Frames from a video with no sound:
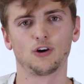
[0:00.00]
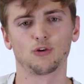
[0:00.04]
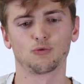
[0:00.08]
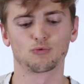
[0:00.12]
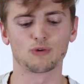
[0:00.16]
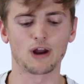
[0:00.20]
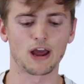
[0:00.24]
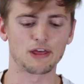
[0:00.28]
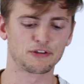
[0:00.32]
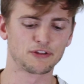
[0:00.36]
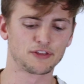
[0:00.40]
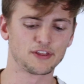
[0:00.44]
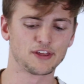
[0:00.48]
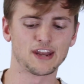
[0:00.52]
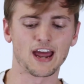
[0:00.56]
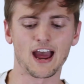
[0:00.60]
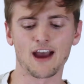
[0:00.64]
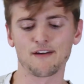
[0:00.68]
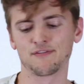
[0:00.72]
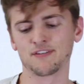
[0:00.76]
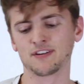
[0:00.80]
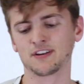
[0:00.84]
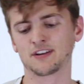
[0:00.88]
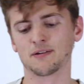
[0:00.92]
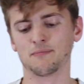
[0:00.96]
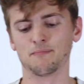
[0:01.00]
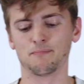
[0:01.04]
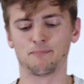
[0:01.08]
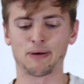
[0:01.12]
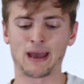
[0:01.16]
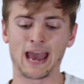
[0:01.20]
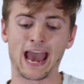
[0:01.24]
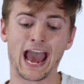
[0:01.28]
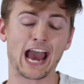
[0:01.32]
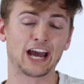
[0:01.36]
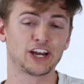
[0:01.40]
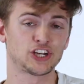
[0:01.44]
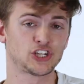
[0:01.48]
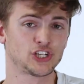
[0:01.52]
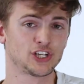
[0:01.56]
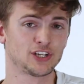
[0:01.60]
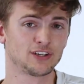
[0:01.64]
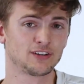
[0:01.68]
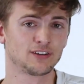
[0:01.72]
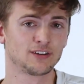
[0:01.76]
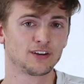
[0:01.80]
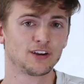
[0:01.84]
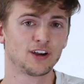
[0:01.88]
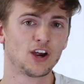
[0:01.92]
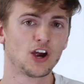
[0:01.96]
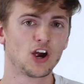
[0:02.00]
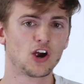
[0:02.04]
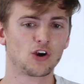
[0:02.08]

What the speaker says: Rather than having compassion,